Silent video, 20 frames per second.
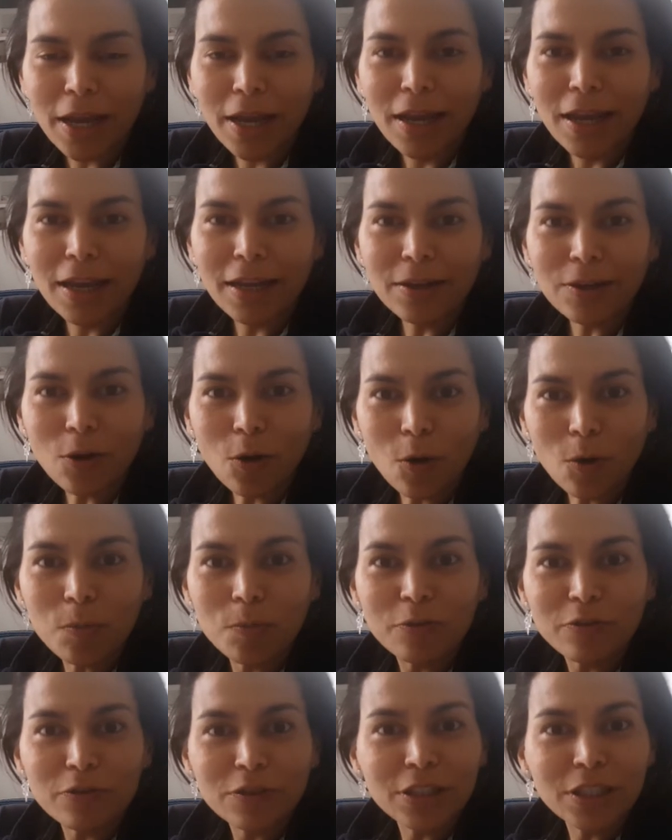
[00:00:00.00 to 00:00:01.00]
and
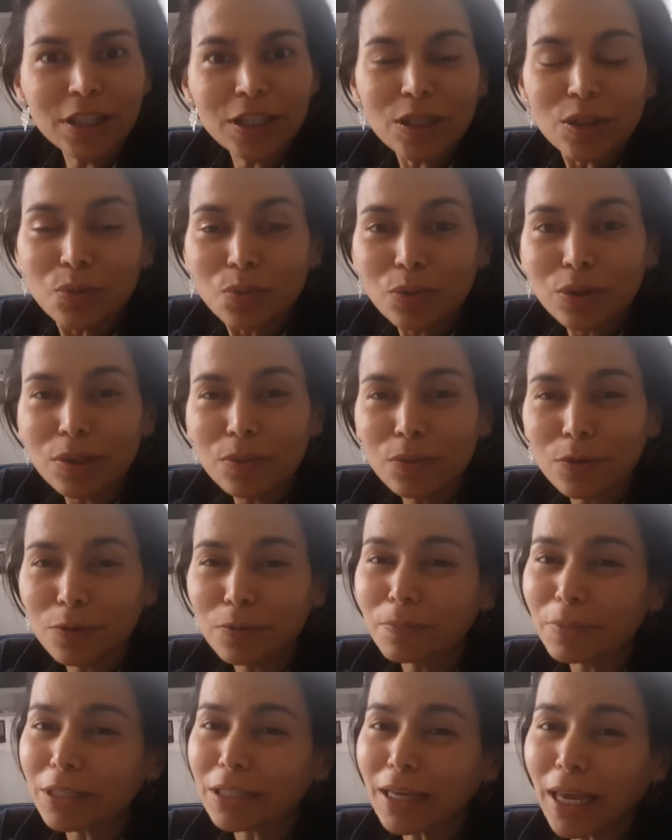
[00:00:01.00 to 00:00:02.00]
hopefully we
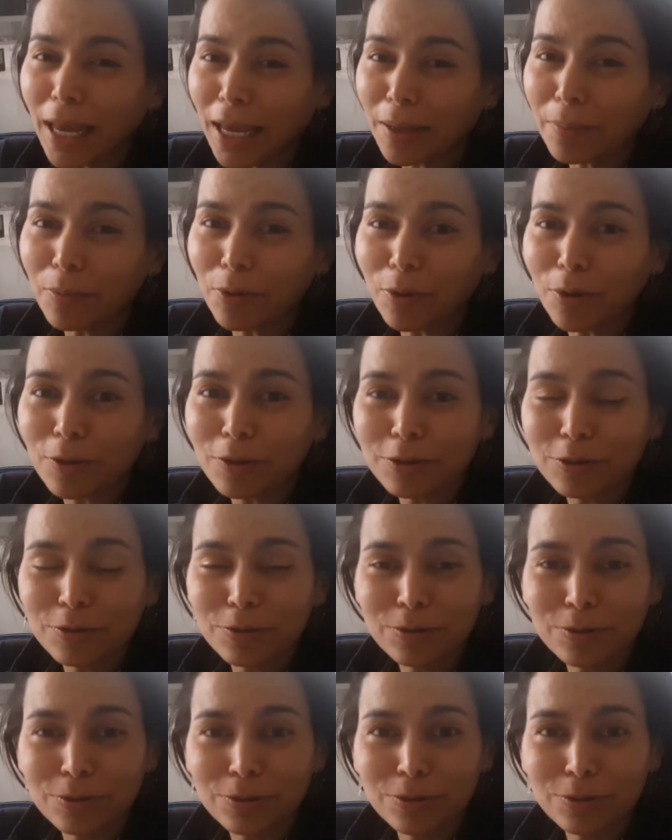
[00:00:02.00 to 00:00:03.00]
will be able
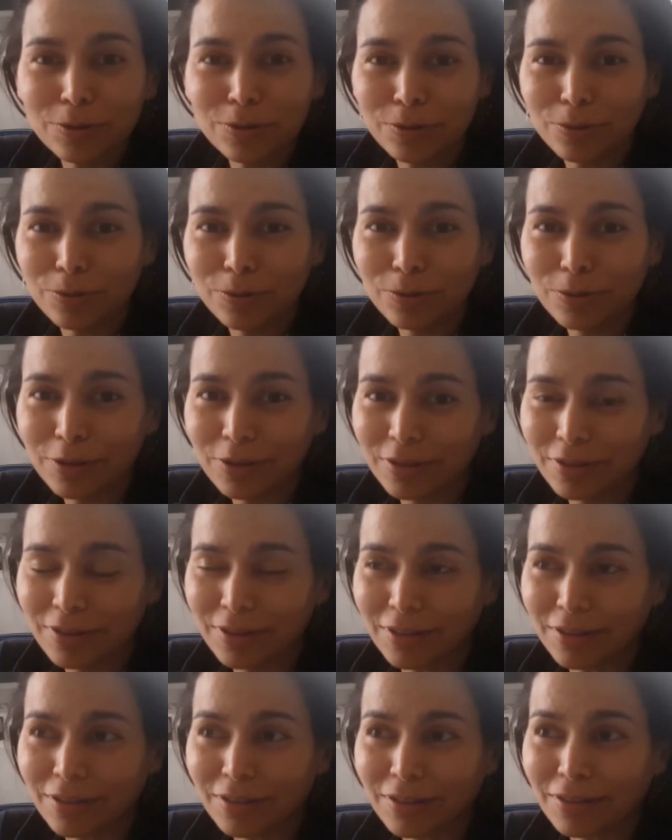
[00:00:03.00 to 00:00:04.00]
to do
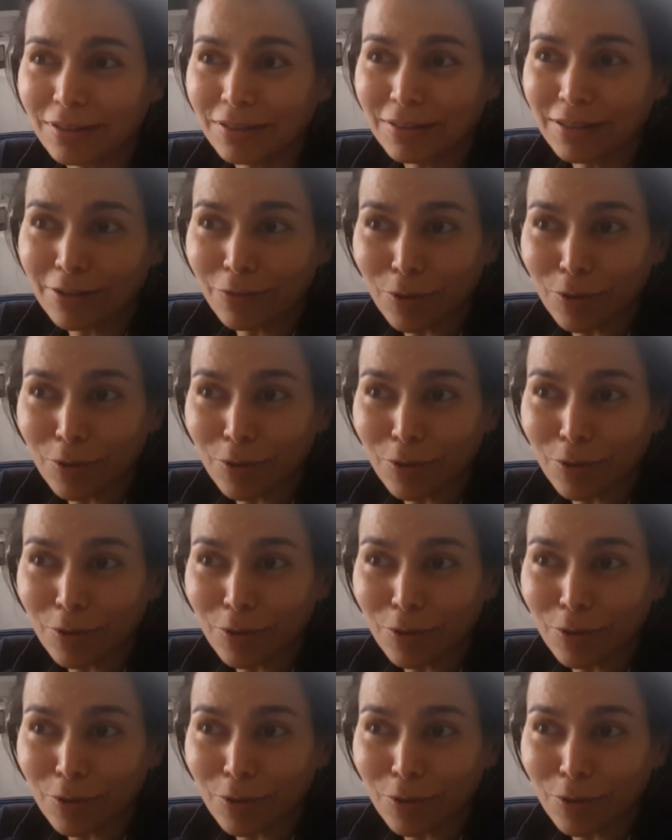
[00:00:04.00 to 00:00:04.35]
the,